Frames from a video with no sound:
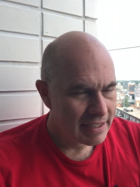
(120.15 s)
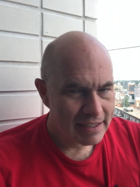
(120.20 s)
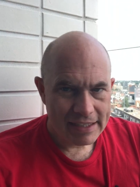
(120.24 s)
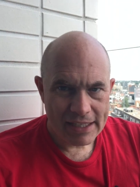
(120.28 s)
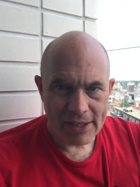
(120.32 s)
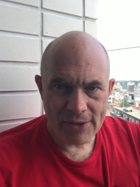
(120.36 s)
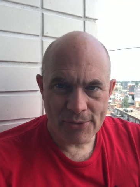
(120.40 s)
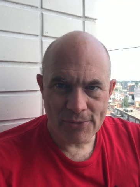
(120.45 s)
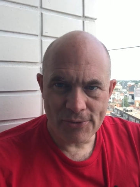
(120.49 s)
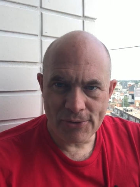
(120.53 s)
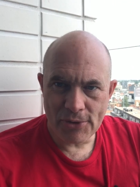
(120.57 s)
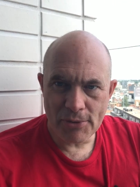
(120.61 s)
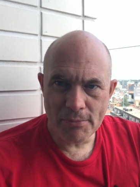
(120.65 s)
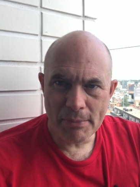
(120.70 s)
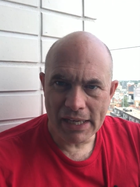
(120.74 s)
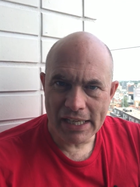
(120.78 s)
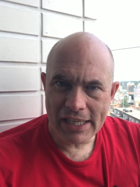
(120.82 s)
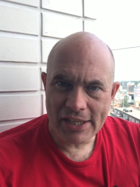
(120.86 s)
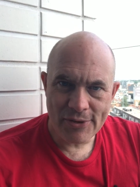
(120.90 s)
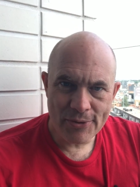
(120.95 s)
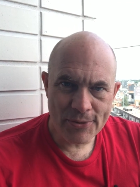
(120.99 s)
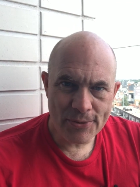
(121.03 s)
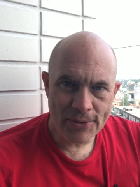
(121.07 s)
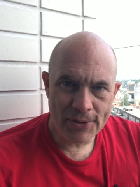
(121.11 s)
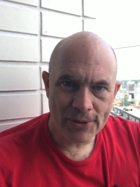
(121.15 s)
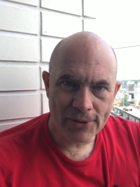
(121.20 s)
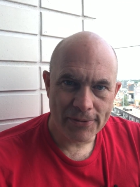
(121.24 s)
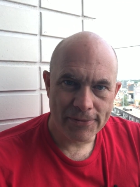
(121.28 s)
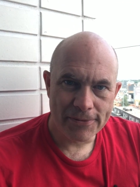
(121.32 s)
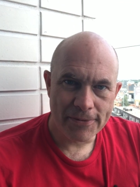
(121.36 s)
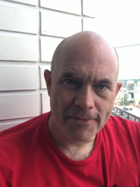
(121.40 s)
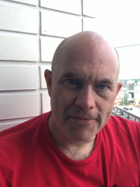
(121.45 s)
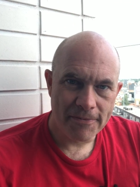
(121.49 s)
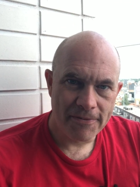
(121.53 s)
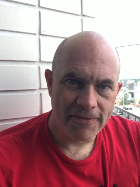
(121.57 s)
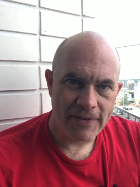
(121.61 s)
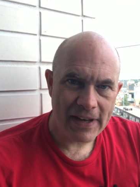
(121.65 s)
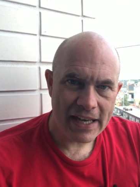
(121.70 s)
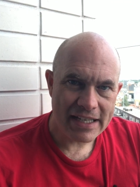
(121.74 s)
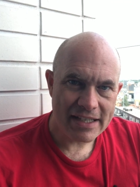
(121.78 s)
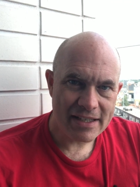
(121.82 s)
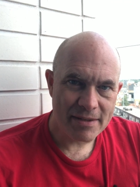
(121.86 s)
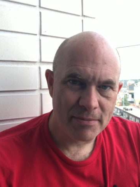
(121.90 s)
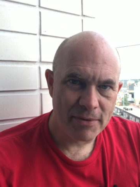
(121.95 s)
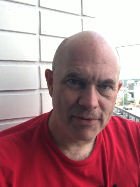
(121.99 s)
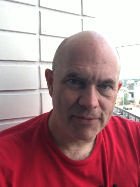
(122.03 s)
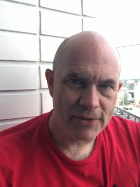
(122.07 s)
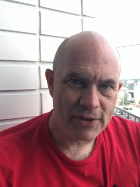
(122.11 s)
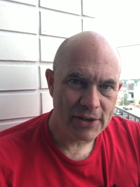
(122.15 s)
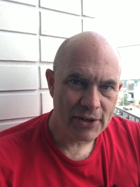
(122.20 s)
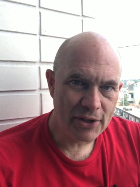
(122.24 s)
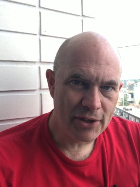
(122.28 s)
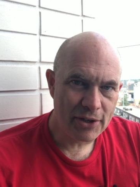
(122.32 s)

Now, you might know her from Phantom of the